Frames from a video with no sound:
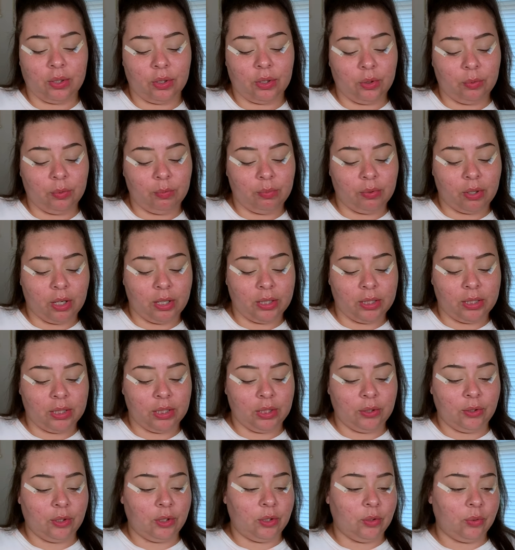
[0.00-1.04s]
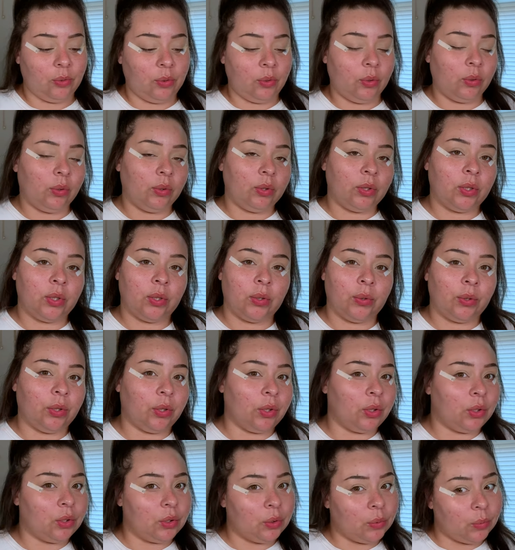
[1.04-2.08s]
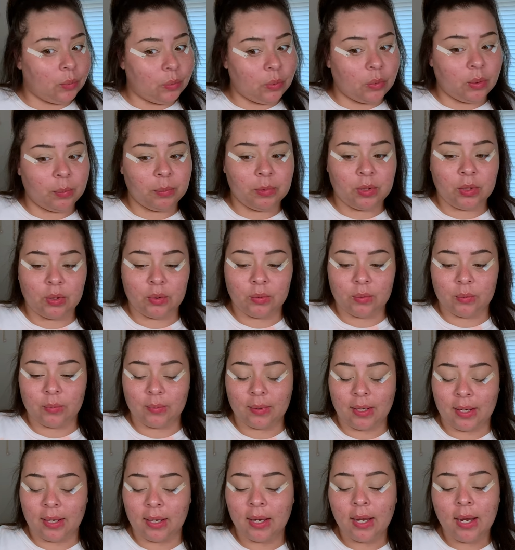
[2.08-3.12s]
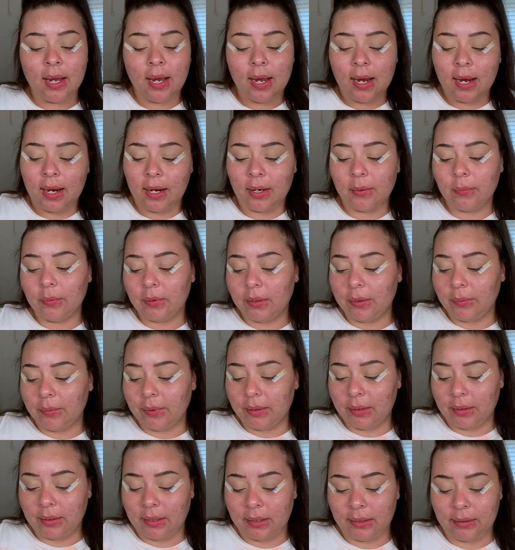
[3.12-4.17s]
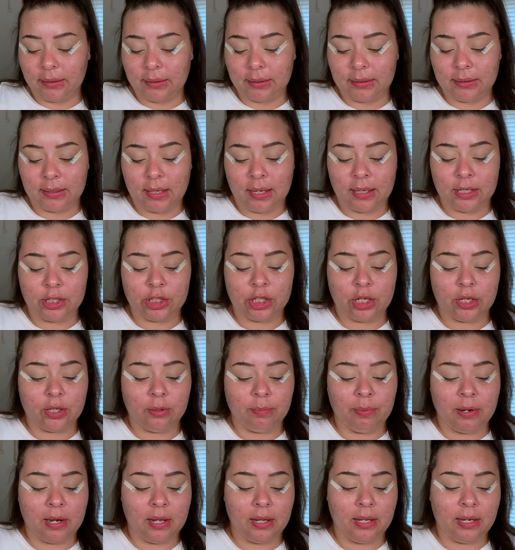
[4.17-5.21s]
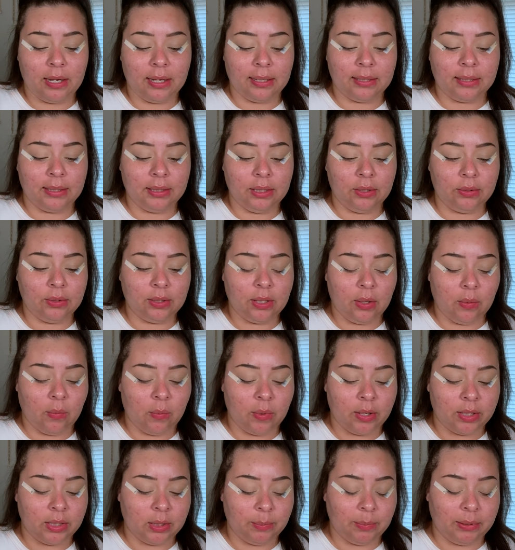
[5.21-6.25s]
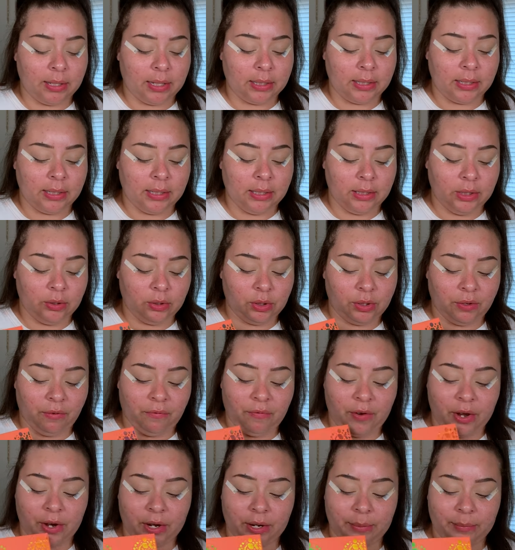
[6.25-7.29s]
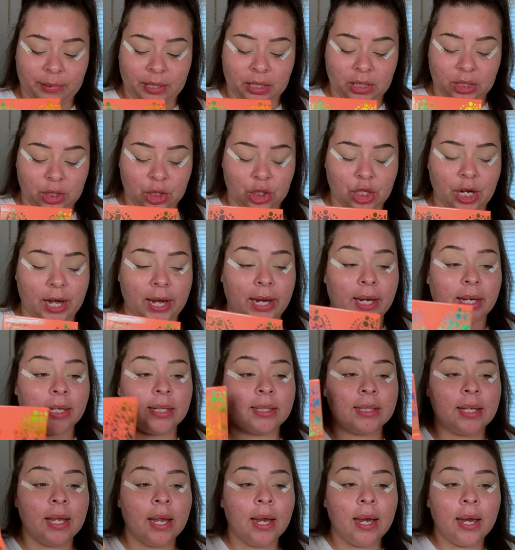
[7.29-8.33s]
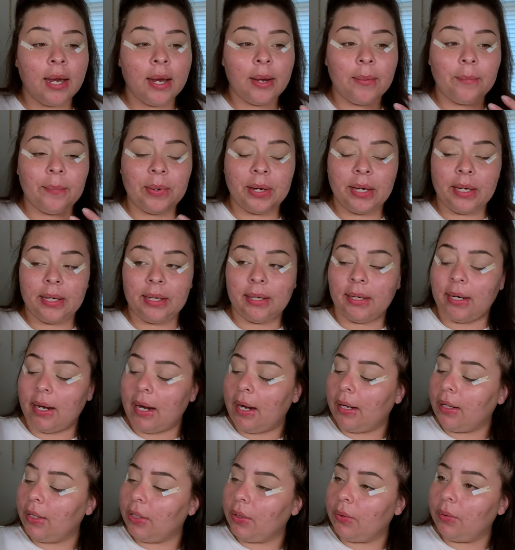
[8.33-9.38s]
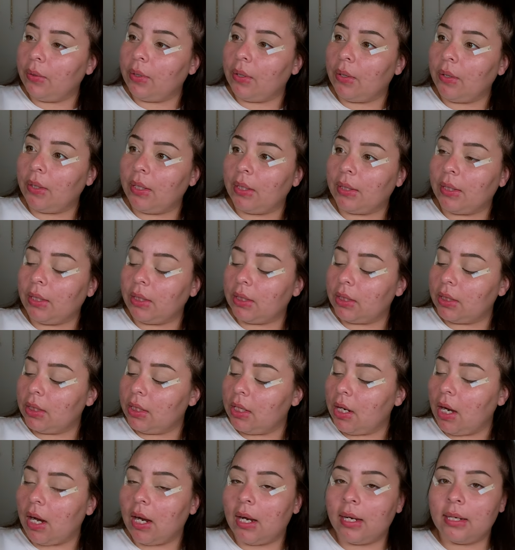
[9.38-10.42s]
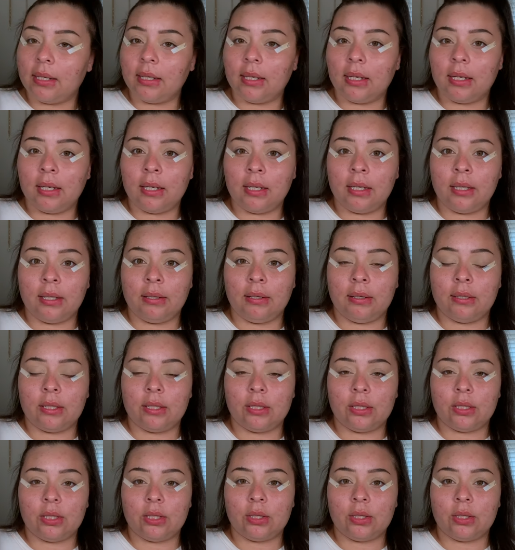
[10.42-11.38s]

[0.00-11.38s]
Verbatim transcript: could do bronzy, you could do cool tone, you could do warm tone. Like I really really like this eyeshadow palette. I did use it once, but I didn't use it very many shades, but I do know that there's not a